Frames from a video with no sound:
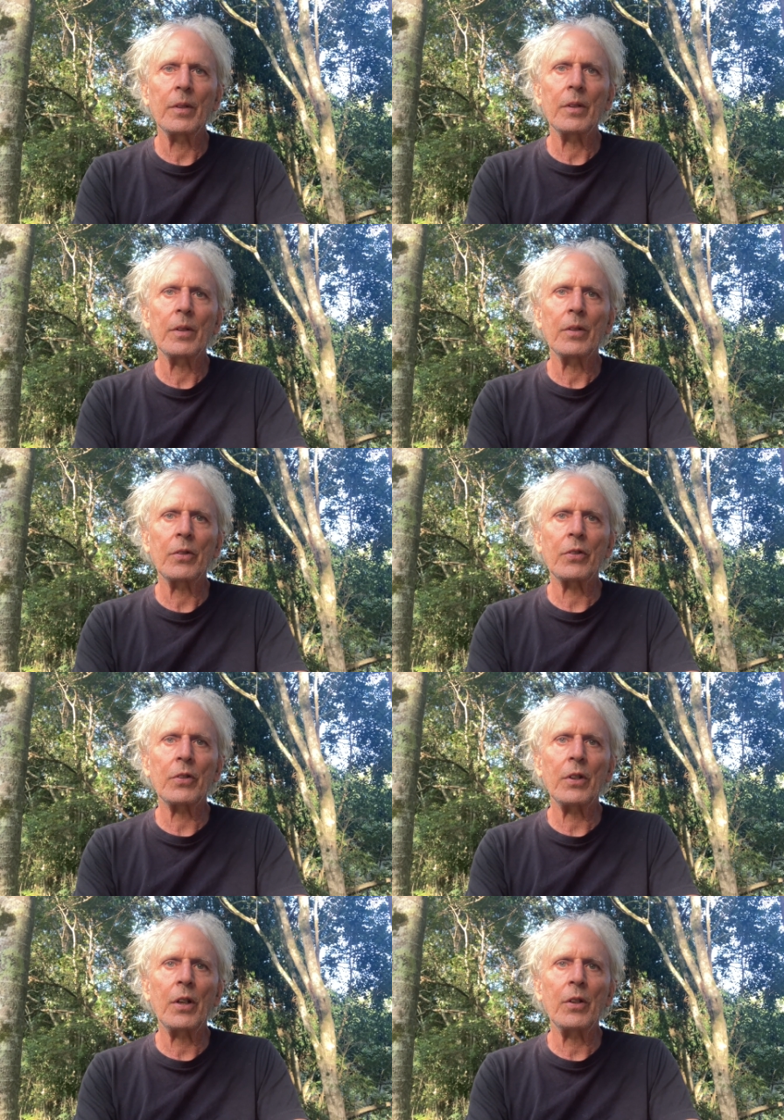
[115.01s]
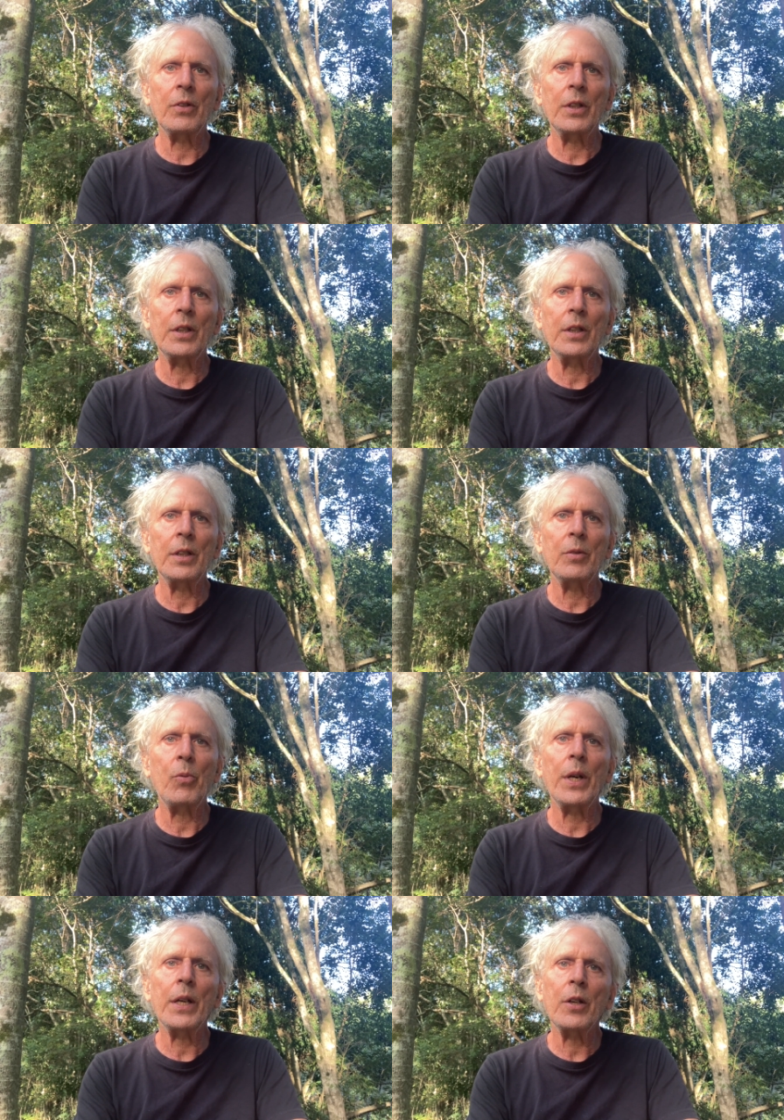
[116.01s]
slowly
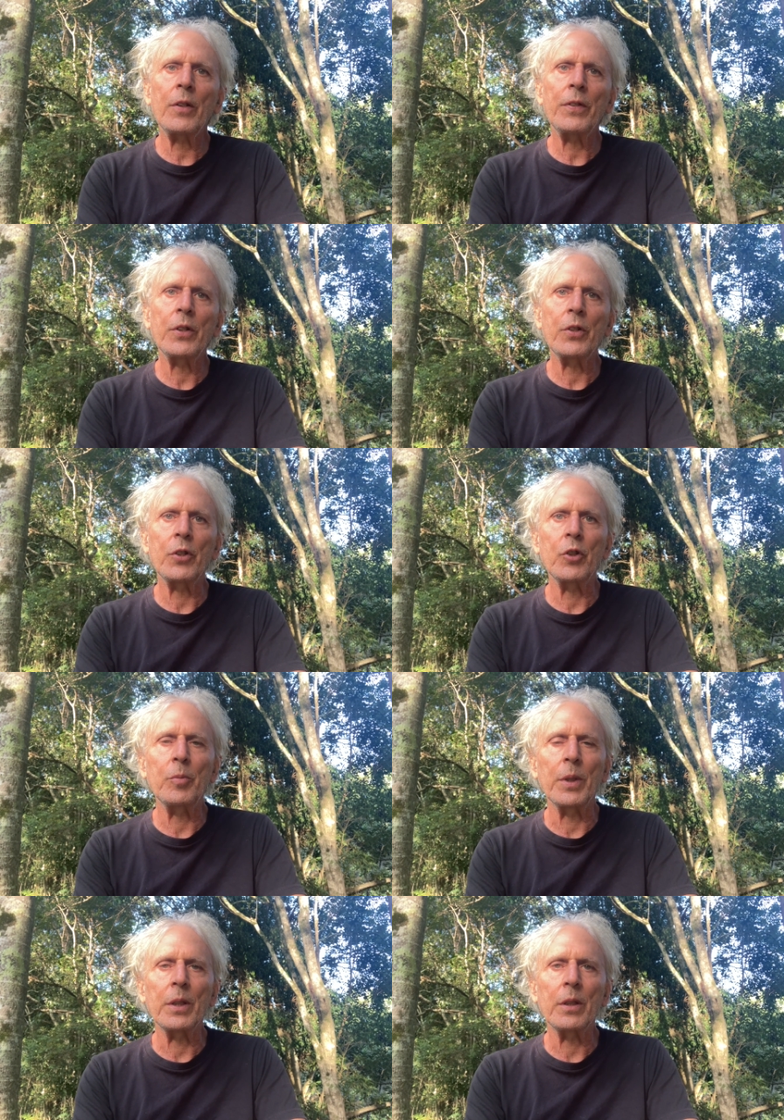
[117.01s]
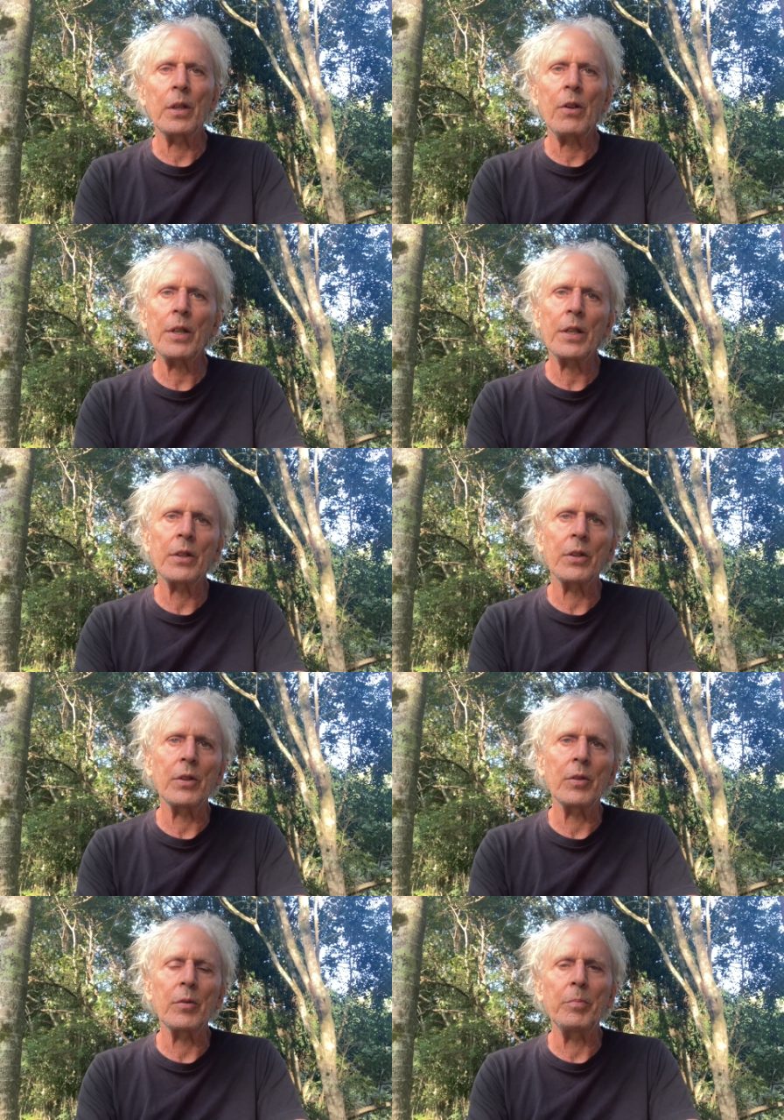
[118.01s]
weaning off YouTube and going
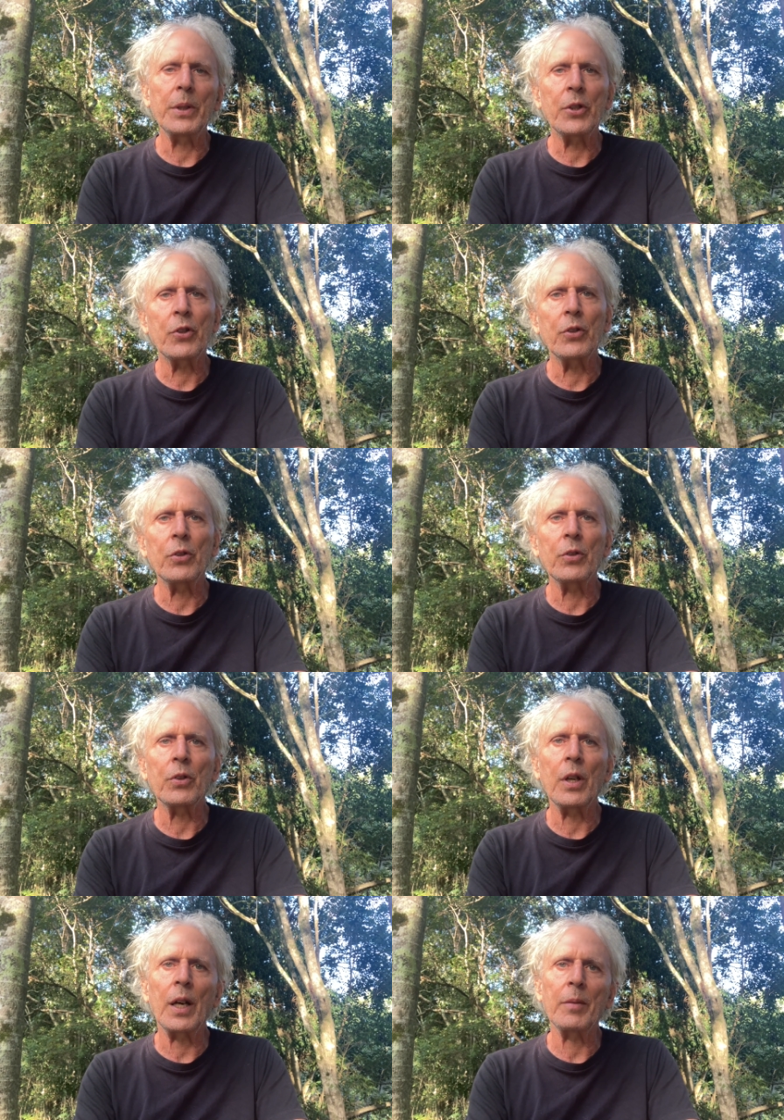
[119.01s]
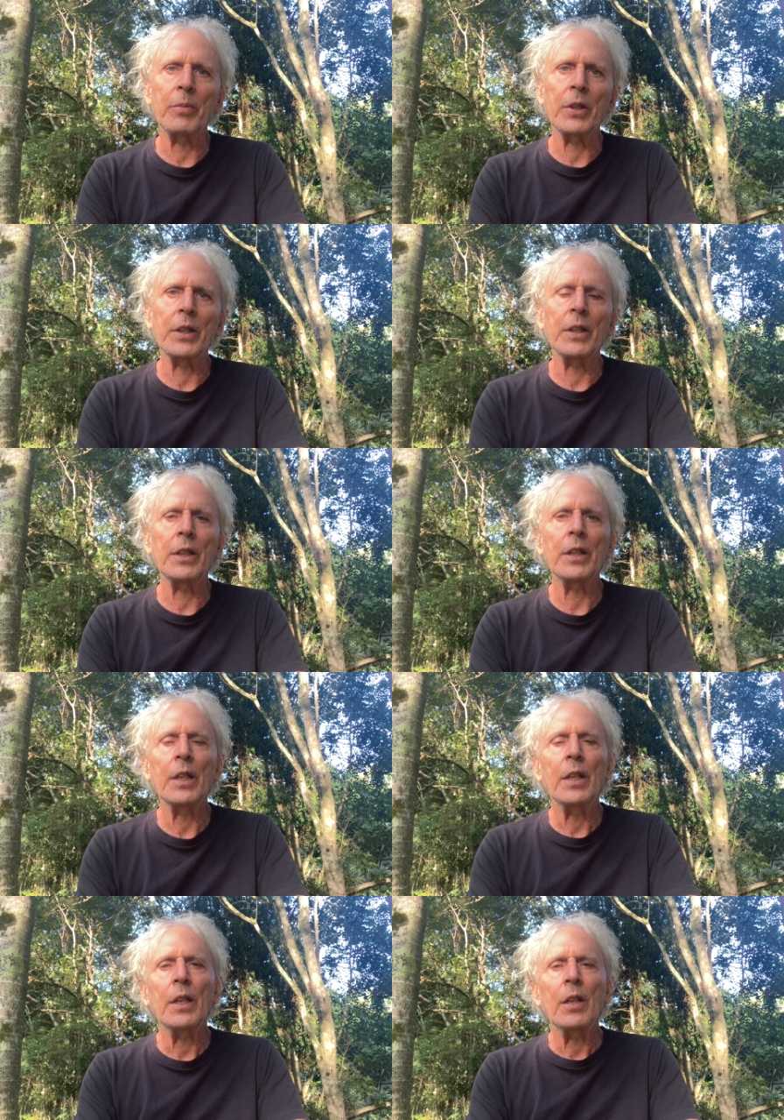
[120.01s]
into BitChute, Library,
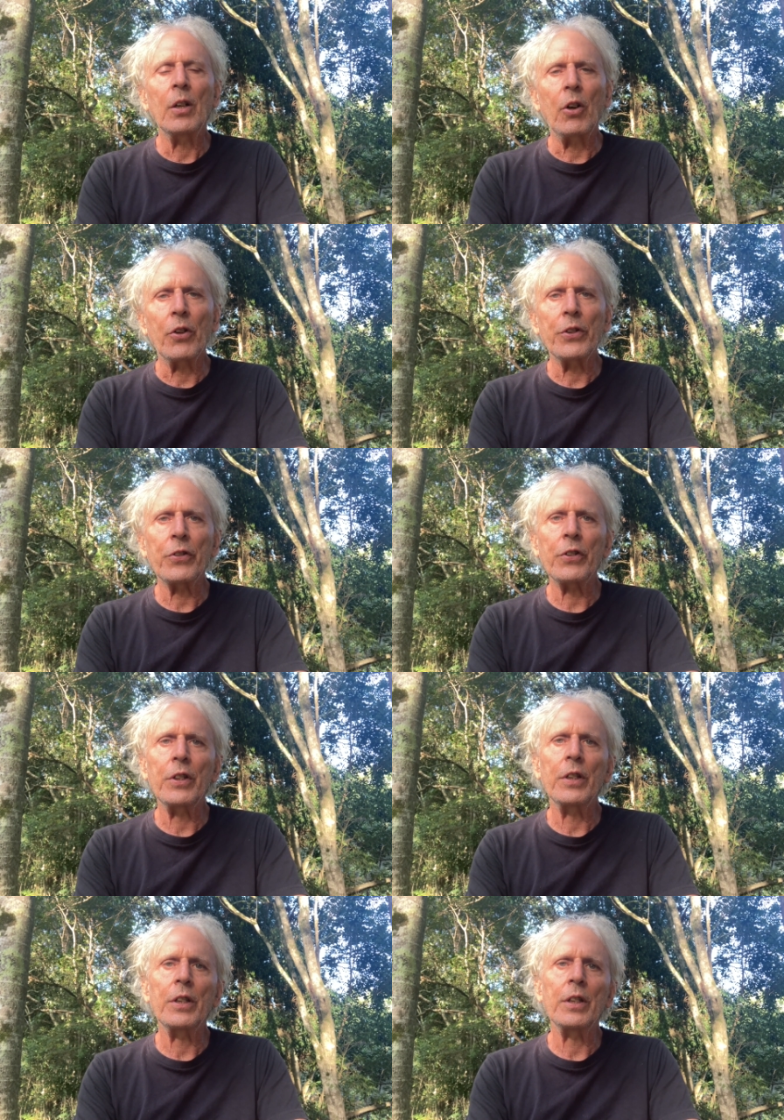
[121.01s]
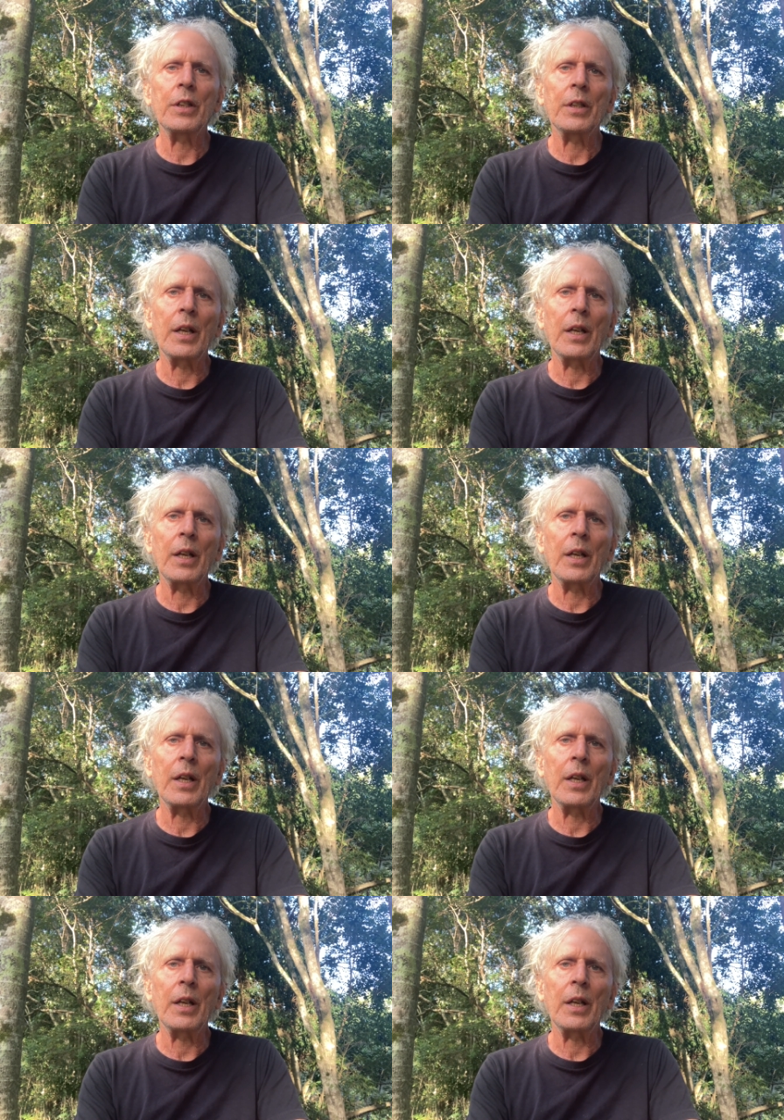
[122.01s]
Odyssey,